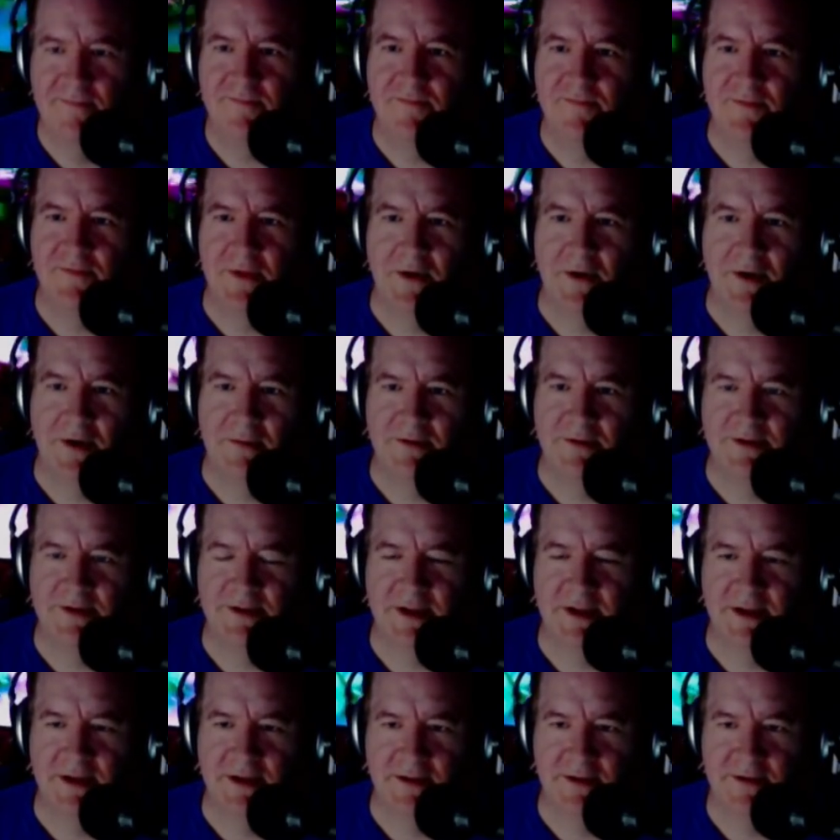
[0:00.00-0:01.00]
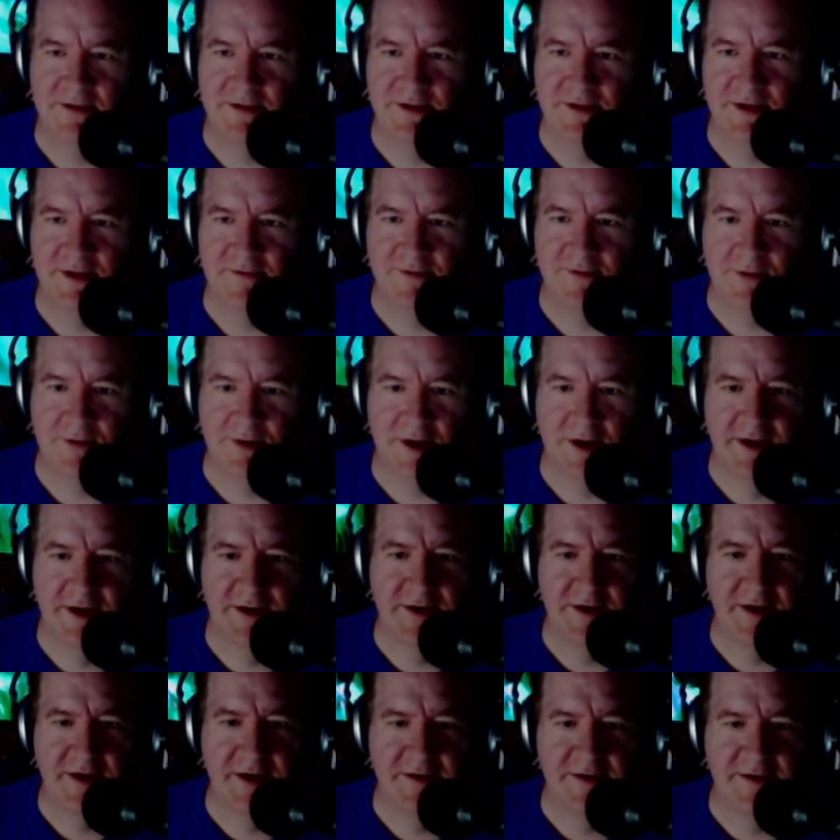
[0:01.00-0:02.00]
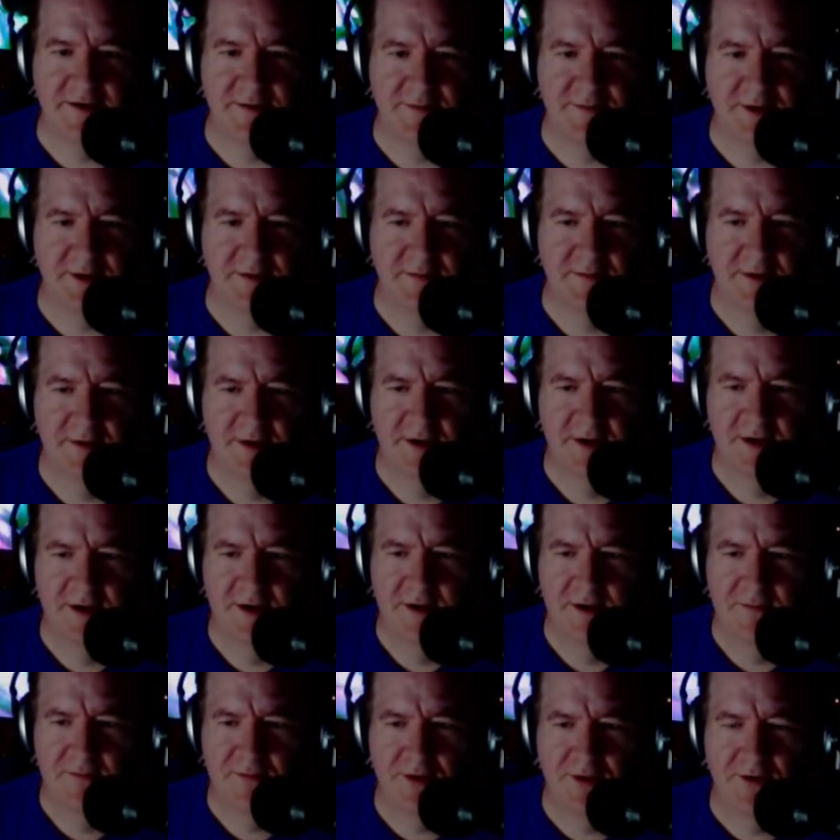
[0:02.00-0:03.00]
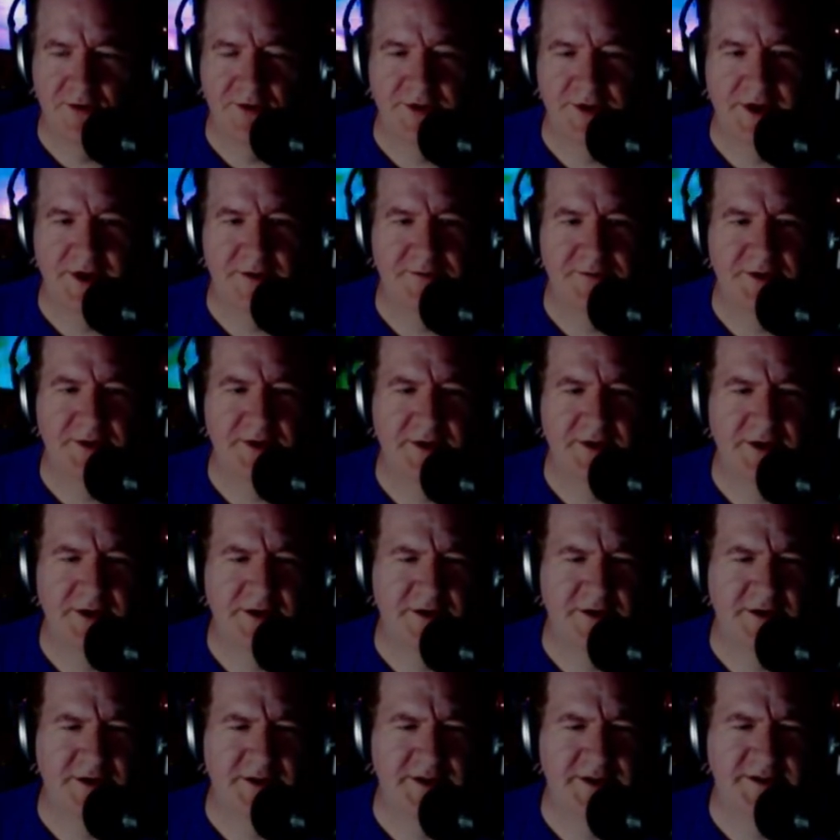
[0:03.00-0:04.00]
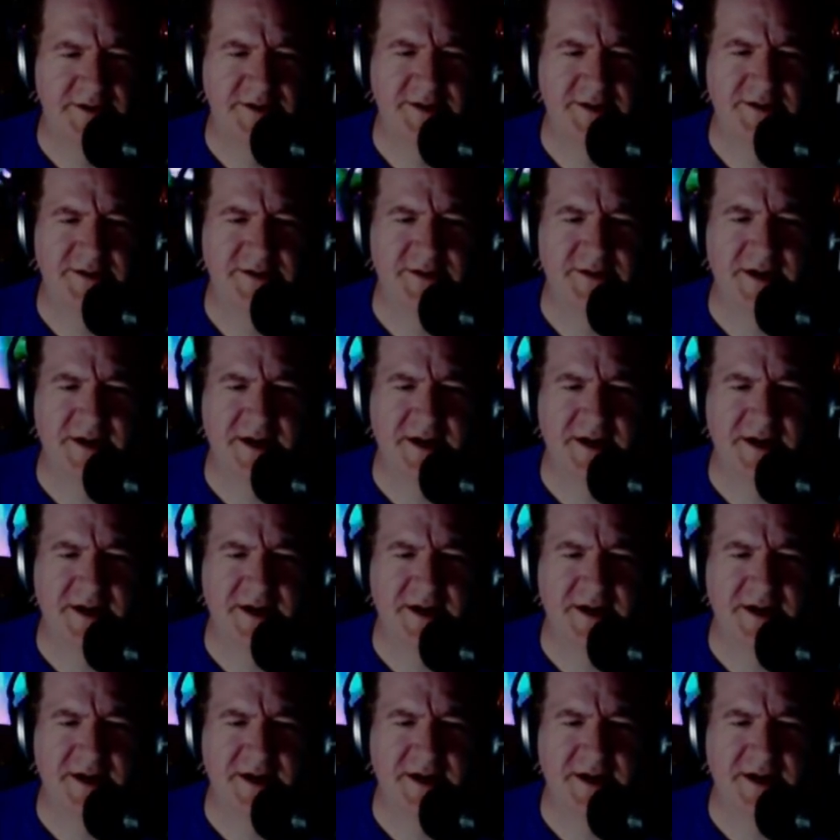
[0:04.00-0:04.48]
No, I'm just kidding. There's stuff going on here. I had something pulled up here, and this is